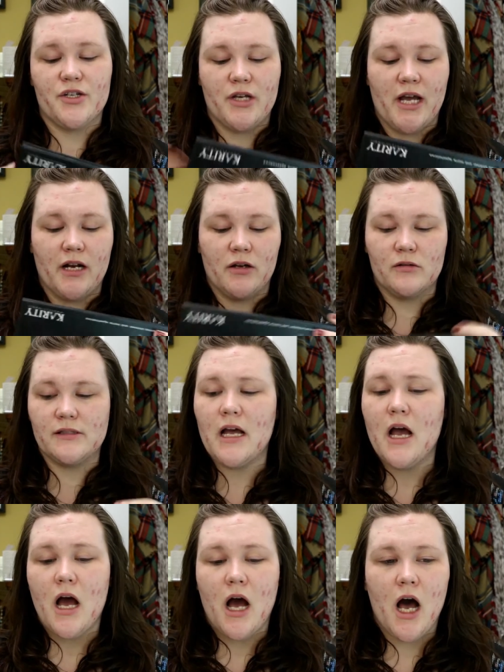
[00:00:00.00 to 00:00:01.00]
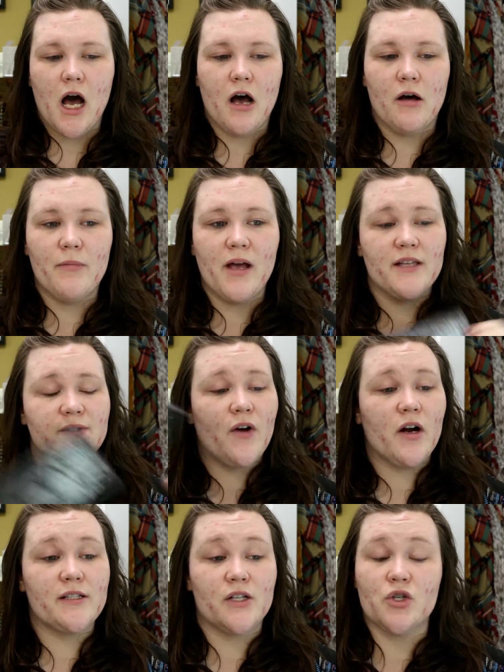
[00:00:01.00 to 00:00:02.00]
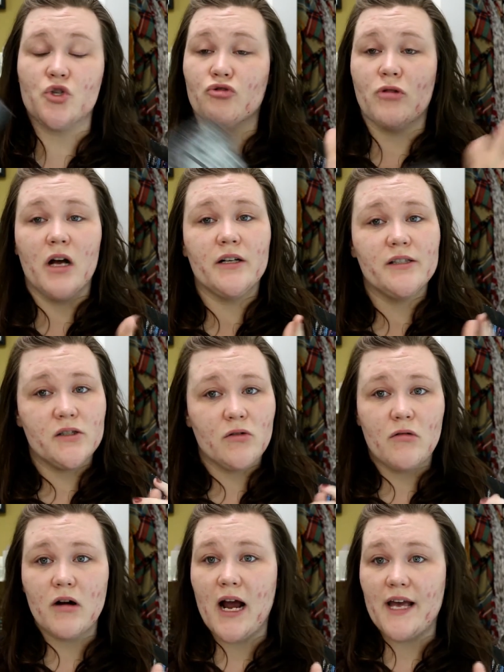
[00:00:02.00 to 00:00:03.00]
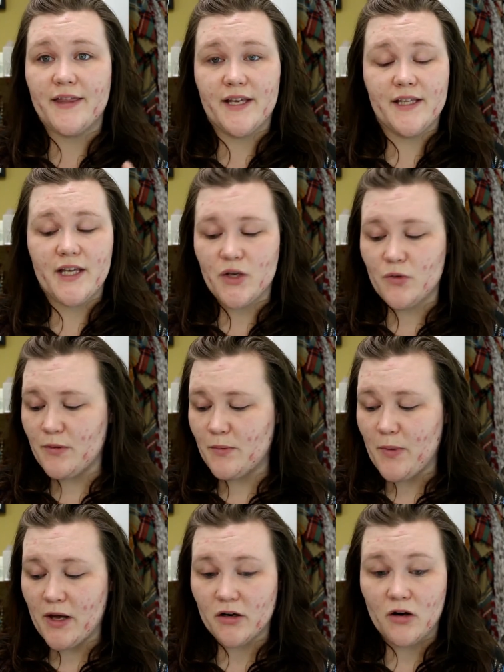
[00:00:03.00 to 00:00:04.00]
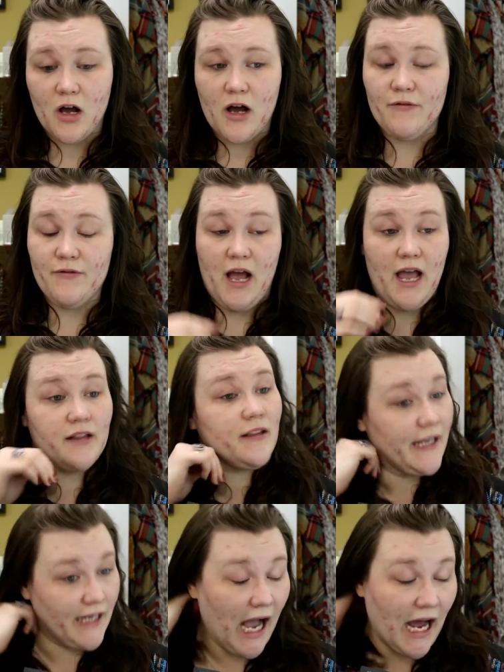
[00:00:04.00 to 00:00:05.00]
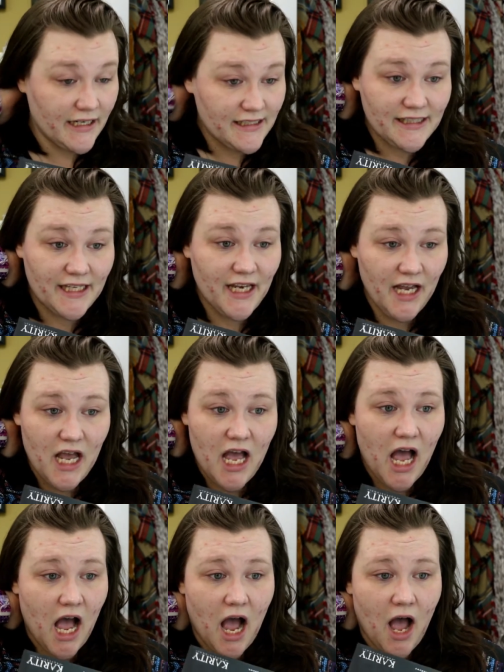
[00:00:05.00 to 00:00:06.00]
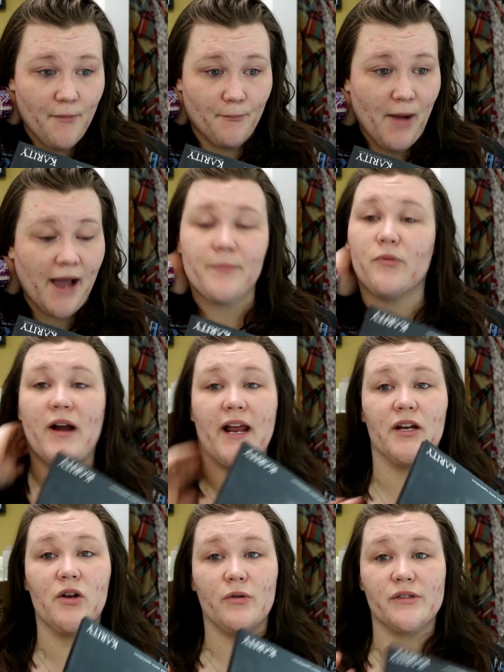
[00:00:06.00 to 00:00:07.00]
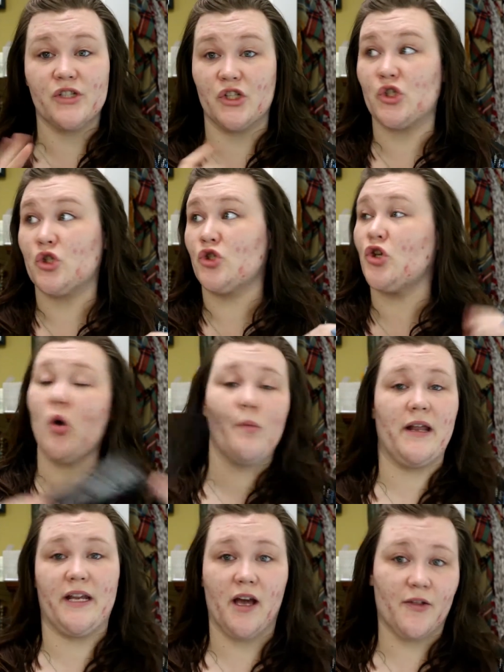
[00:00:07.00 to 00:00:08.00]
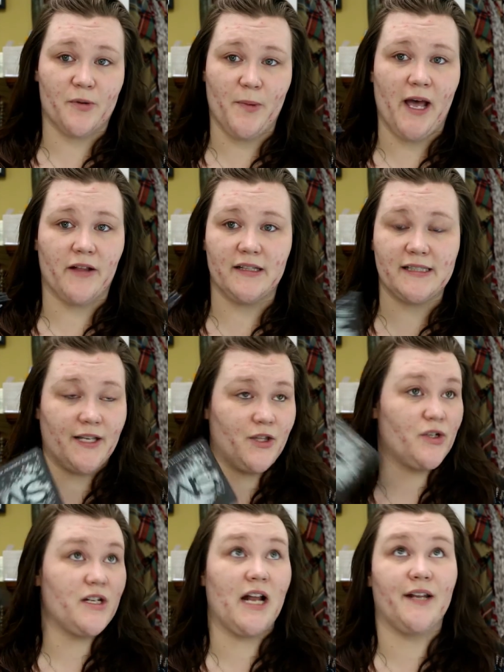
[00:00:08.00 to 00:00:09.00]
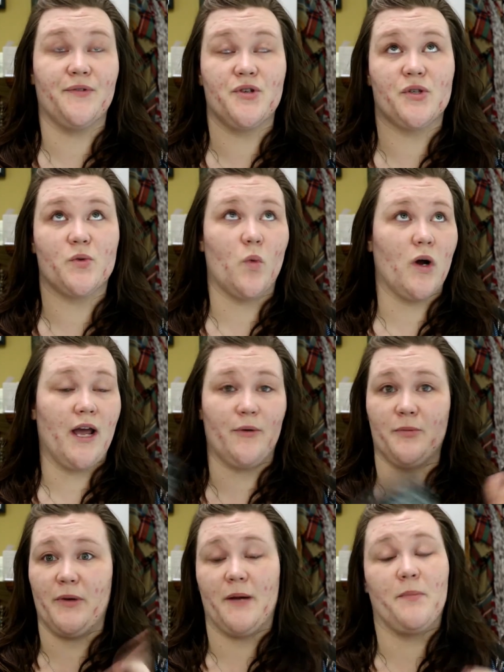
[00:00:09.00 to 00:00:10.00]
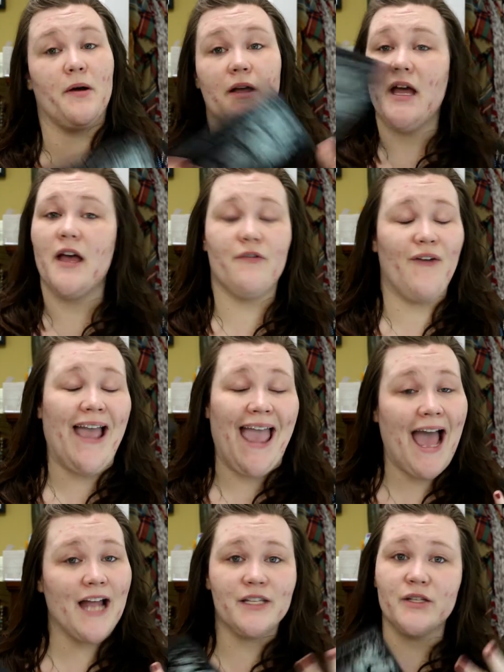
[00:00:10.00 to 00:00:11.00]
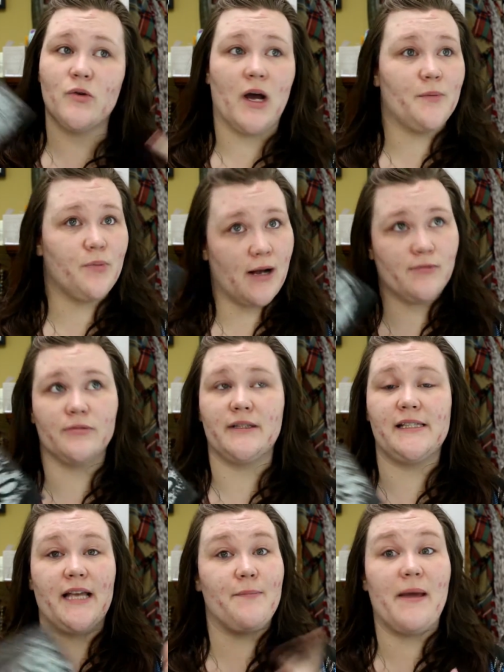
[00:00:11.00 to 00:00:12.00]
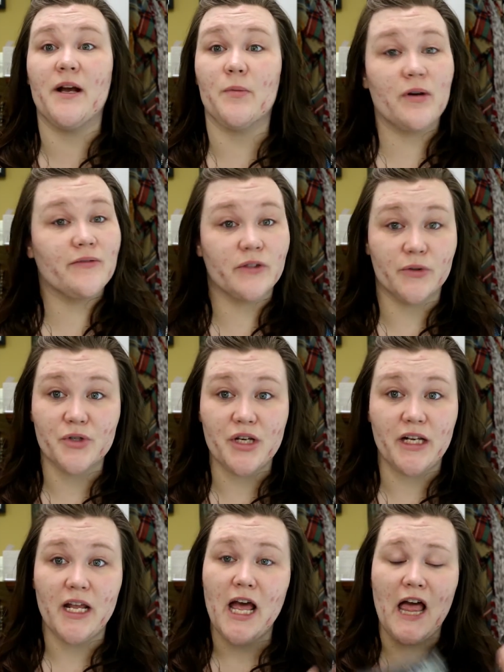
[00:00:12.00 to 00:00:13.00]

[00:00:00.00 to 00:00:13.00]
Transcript: shadows. Um, as far as drugstore, I think that you'd be better off. I like, honestly, my brain goes to so many other palettes. Like there's not even just one I would pick, but if I had to, I'd probably say Makeup Revolution.